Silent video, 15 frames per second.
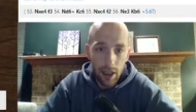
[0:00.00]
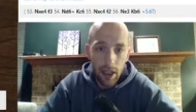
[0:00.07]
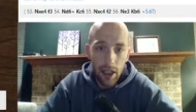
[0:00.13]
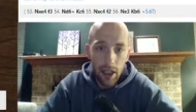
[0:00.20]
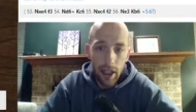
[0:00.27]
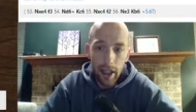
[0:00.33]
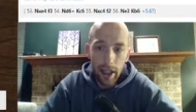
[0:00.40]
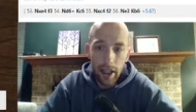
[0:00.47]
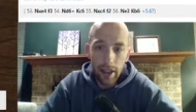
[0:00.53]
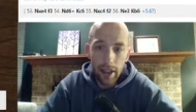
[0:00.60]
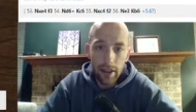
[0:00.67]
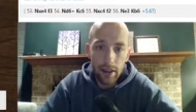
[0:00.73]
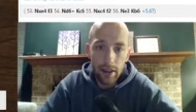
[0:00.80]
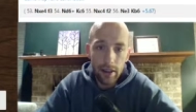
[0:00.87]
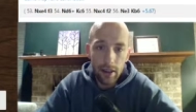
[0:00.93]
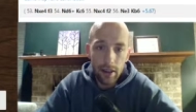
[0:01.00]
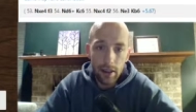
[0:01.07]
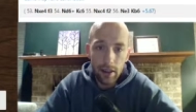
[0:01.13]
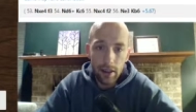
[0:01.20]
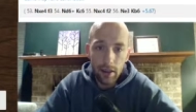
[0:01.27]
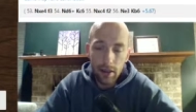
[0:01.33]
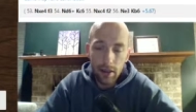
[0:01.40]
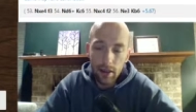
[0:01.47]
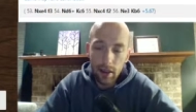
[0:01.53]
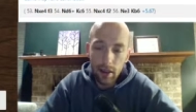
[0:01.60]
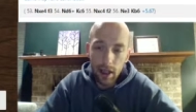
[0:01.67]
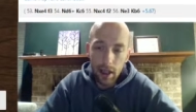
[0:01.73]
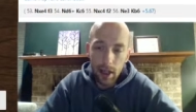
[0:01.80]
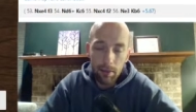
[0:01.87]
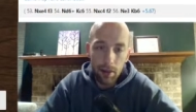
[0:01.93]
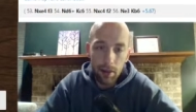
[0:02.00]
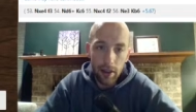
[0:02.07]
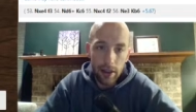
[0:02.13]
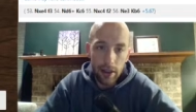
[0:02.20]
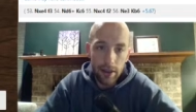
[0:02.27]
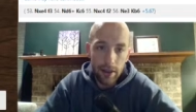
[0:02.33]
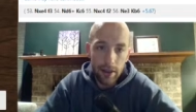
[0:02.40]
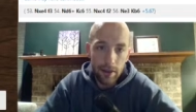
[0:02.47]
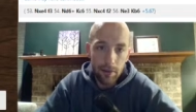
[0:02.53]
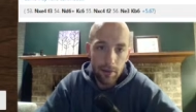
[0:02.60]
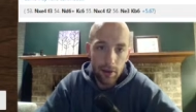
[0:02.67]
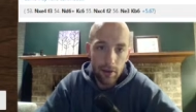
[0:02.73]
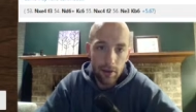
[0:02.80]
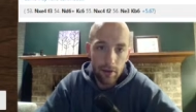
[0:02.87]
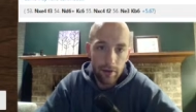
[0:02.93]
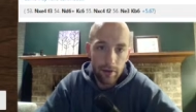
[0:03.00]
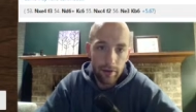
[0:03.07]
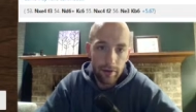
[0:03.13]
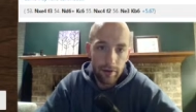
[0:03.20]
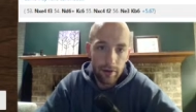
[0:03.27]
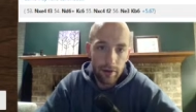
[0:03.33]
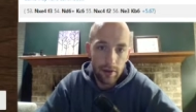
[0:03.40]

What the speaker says: And I played this move,